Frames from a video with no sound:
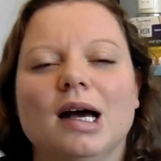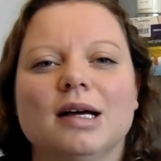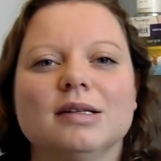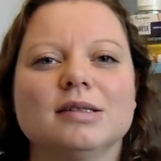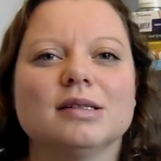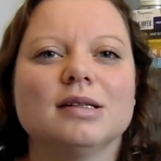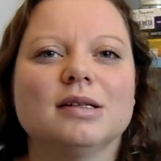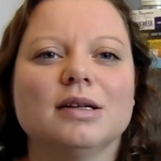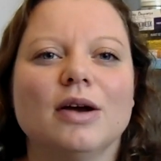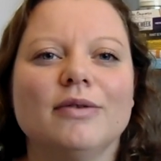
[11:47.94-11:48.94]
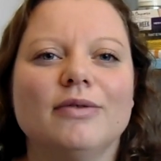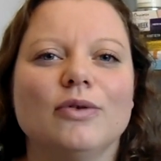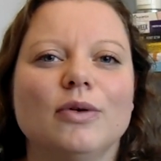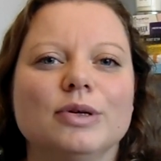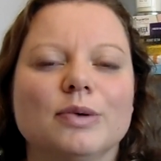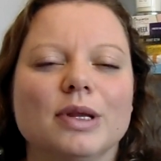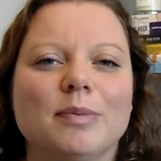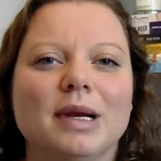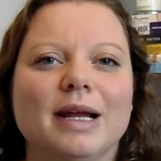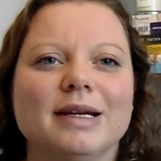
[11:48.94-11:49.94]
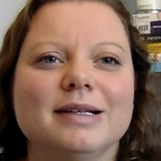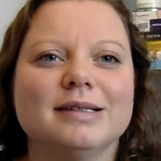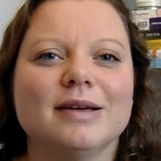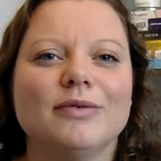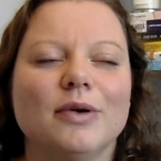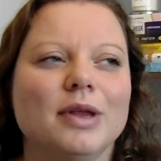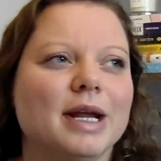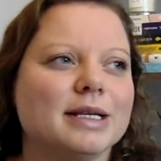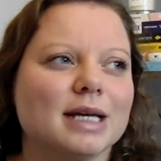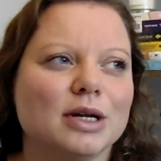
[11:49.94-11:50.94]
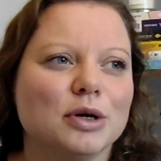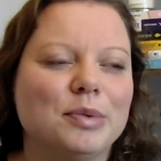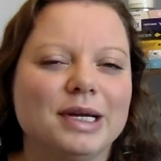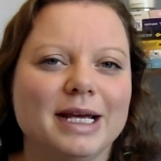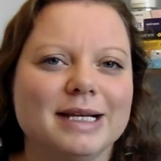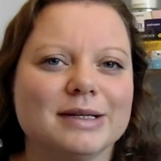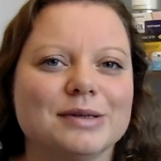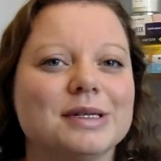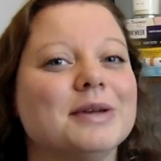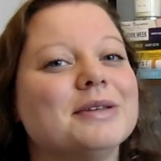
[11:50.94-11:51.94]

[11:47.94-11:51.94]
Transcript: and going forward what the plan is for the next kind of couple of years or so.